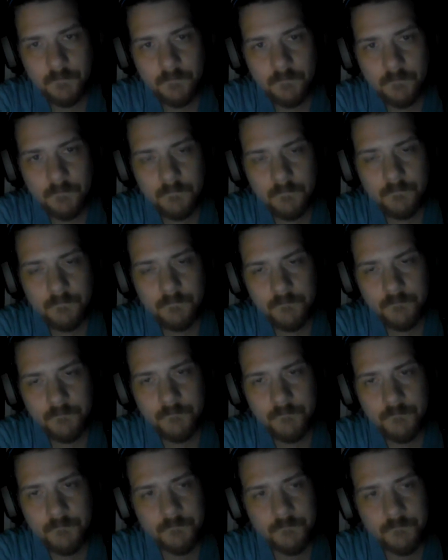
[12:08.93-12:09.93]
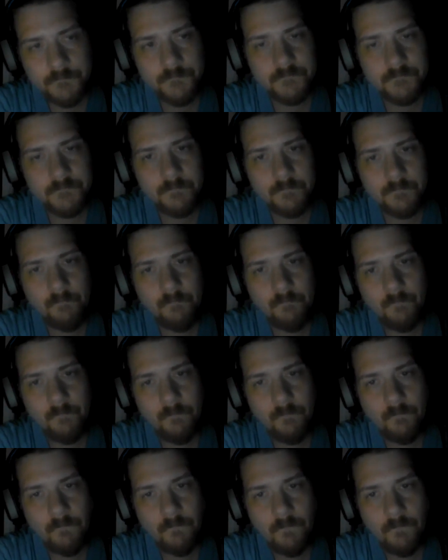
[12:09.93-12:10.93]

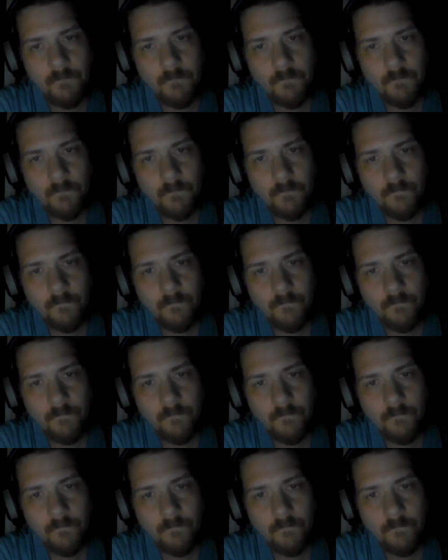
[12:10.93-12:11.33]
Nothing is said.